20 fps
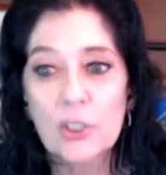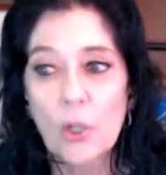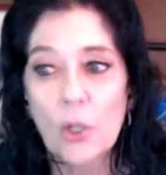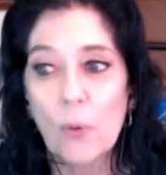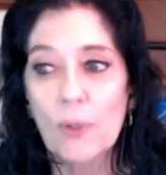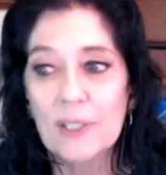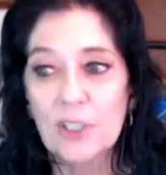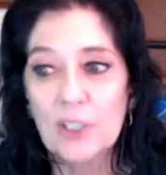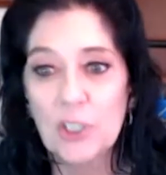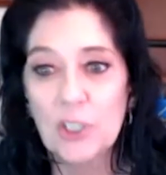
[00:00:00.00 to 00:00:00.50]
So
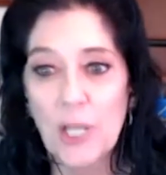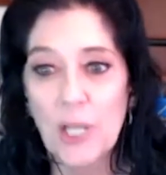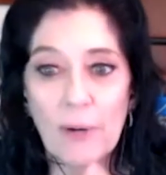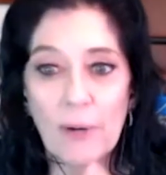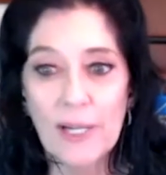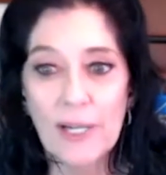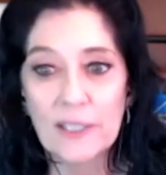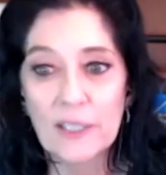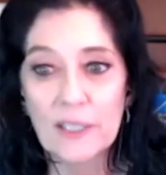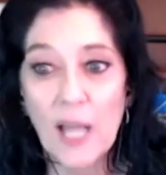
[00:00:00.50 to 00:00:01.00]
it
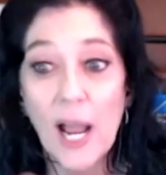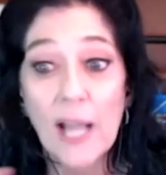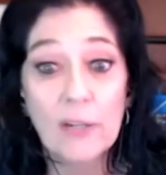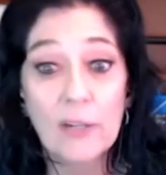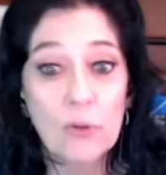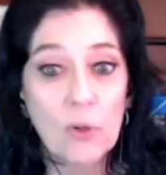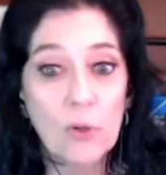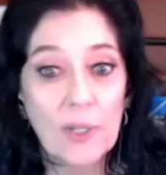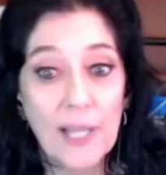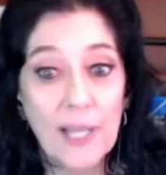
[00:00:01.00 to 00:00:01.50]
generates
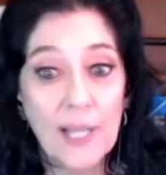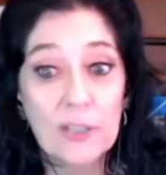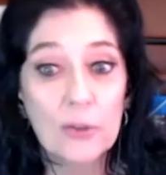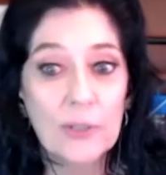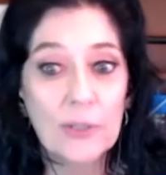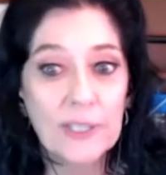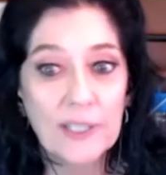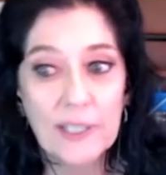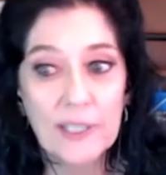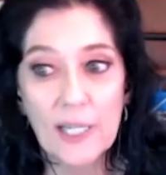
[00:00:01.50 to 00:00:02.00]

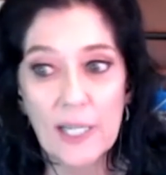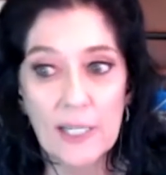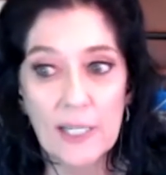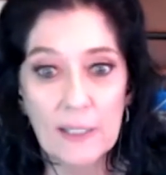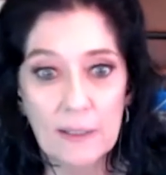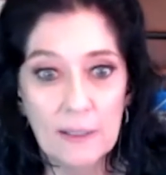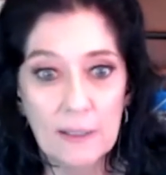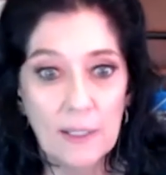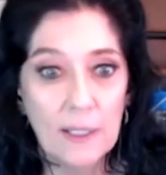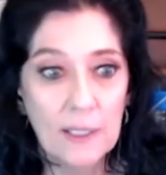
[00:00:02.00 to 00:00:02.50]

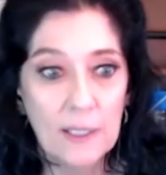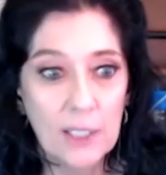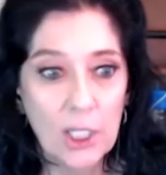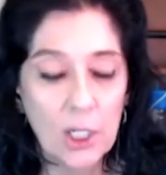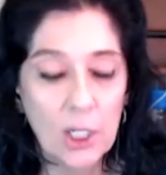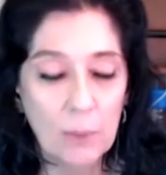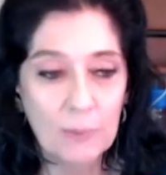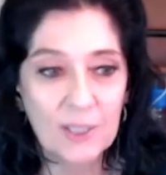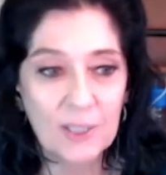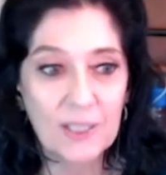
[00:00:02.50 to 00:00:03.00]
hydroelectricity,
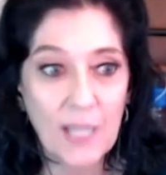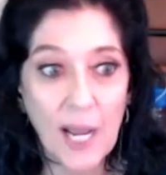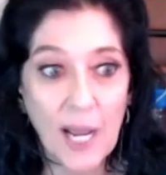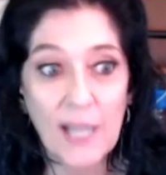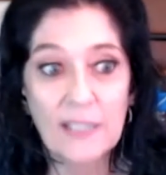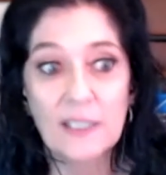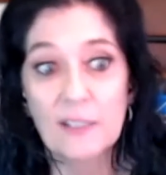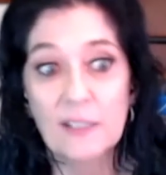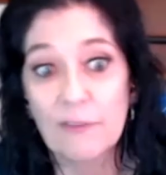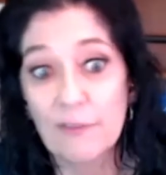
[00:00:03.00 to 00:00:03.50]

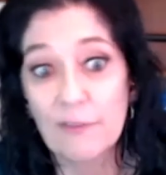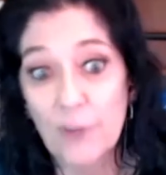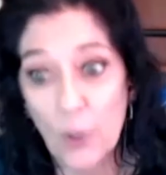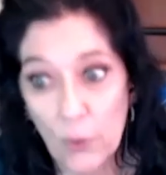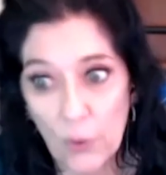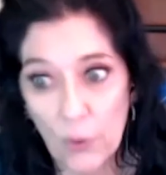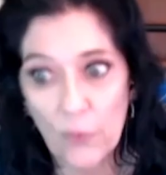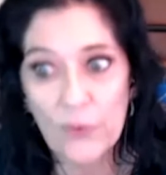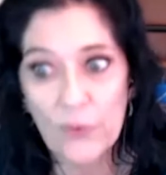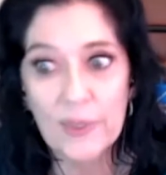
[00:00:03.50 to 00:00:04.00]
besides the
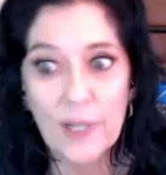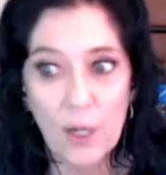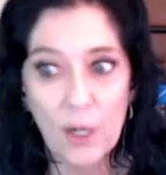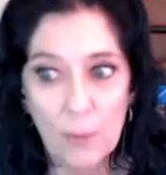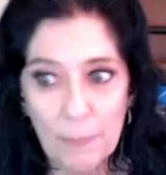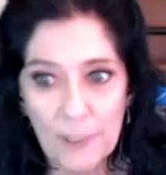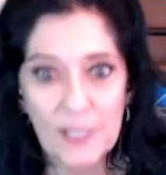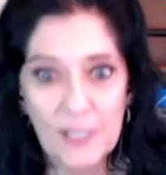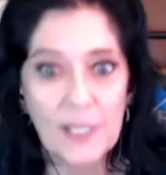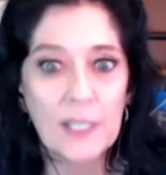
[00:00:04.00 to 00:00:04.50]

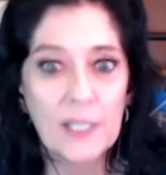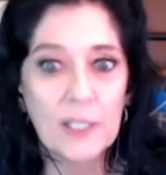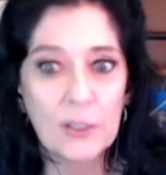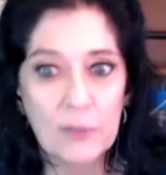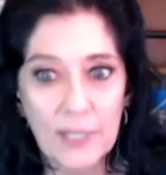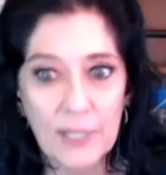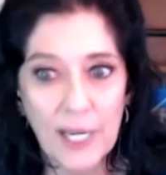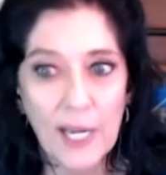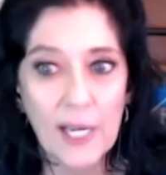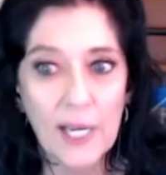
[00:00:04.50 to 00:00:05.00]
phototherapy that you
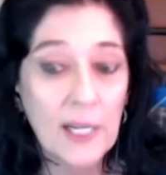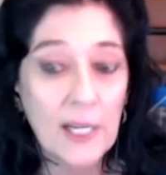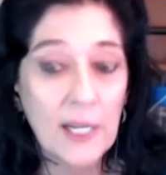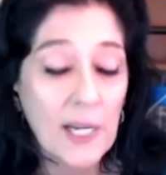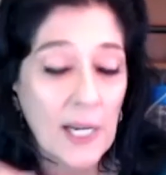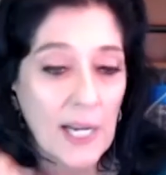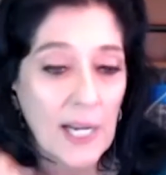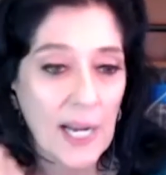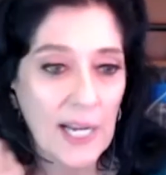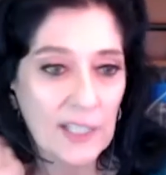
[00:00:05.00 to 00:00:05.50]
get.
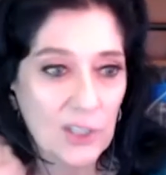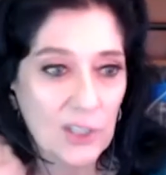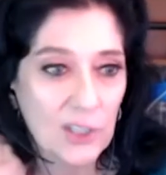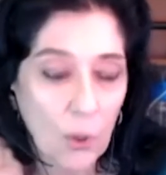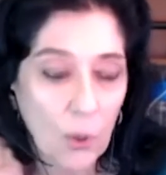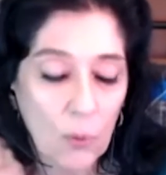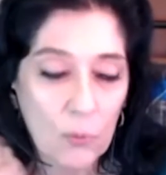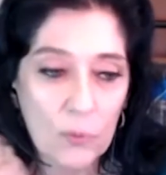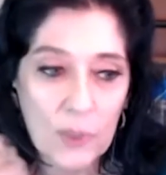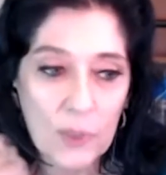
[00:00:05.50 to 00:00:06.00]
And
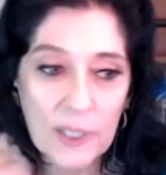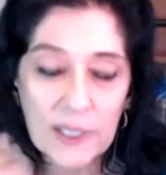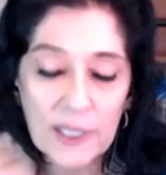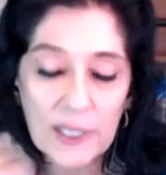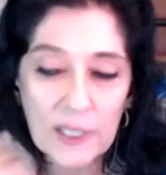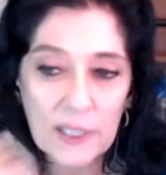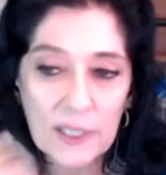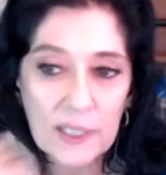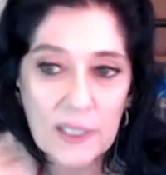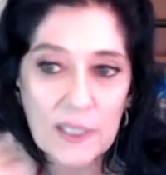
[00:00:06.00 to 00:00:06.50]
so it really
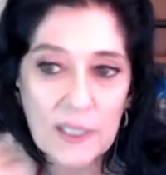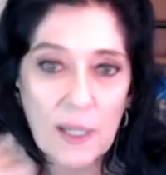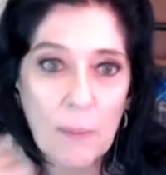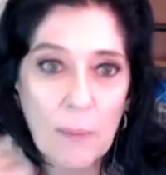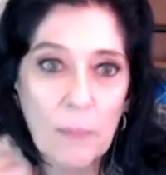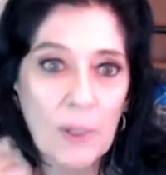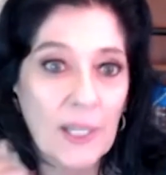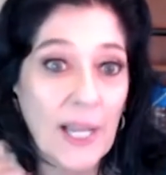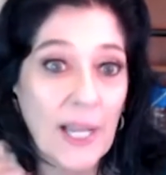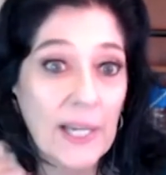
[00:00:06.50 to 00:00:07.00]
cleans up
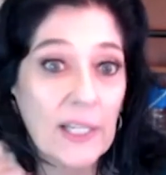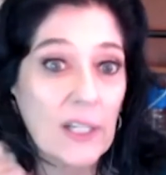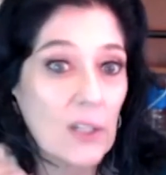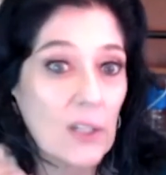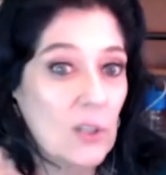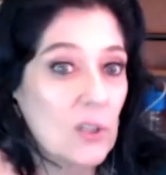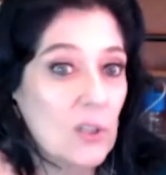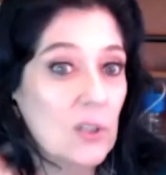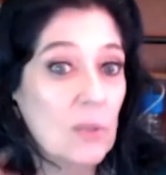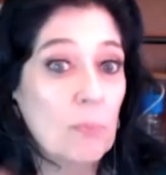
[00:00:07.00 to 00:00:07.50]

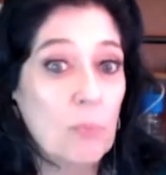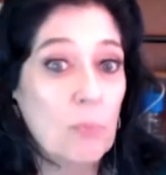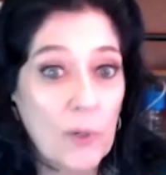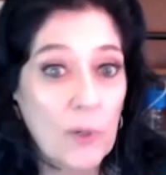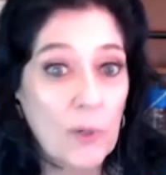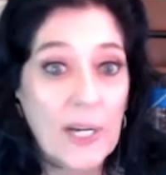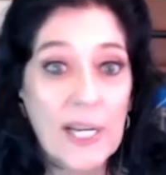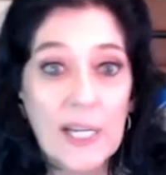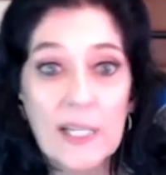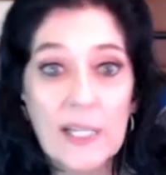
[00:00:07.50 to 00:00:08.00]
molecular
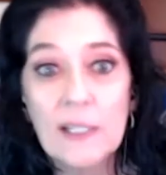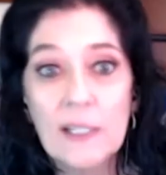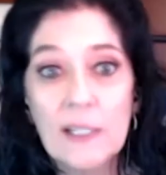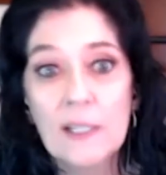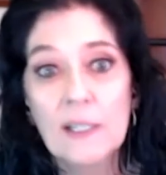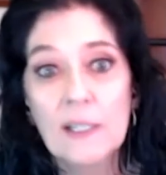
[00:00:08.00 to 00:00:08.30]
debris.